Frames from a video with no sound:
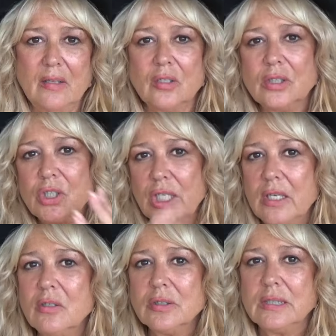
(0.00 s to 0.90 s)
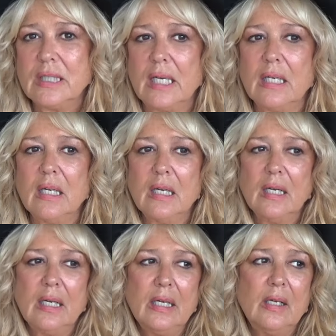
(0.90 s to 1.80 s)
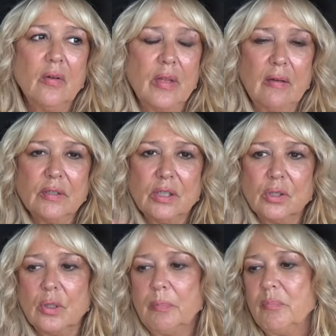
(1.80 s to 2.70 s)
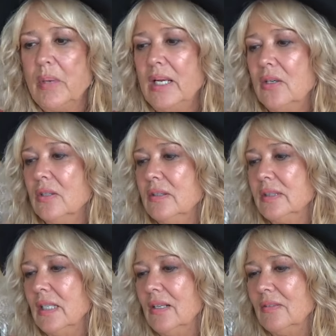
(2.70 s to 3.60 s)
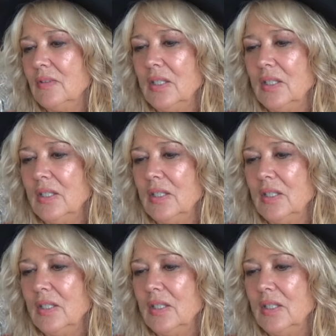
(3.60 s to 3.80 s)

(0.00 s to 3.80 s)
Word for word: There's channels that you know, they have script makers and,